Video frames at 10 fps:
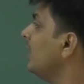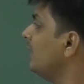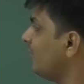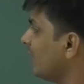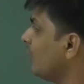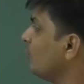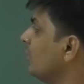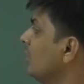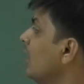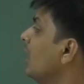In the second
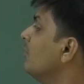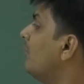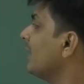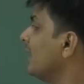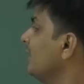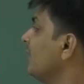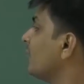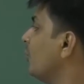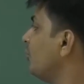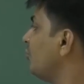one, marking his
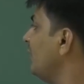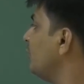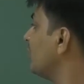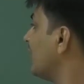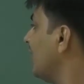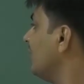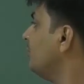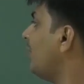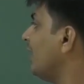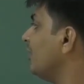score sheet with care,
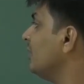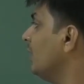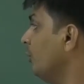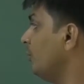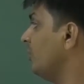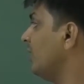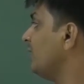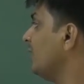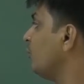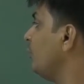Byron hoped
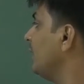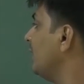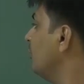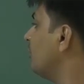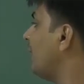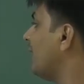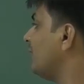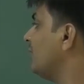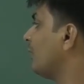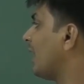that this week he would
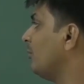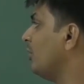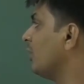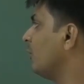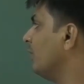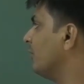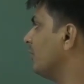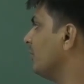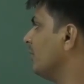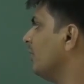pass his vocabulary quiz.